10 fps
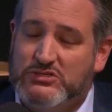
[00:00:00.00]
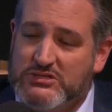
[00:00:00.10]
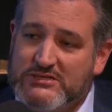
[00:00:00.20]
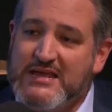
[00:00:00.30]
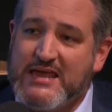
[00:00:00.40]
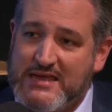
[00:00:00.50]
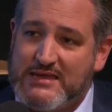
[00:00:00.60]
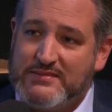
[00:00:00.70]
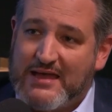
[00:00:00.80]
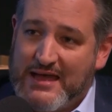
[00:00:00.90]

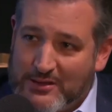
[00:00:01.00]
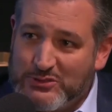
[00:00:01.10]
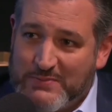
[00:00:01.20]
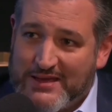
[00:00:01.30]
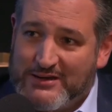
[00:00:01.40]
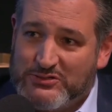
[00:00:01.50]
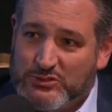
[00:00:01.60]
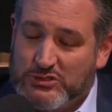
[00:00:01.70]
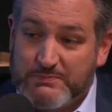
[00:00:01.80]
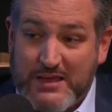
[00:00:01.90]
Today, the House
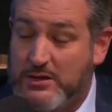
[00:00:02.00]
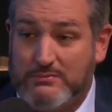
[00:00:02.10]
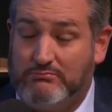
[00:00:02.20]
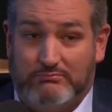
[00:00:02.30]
managers spent,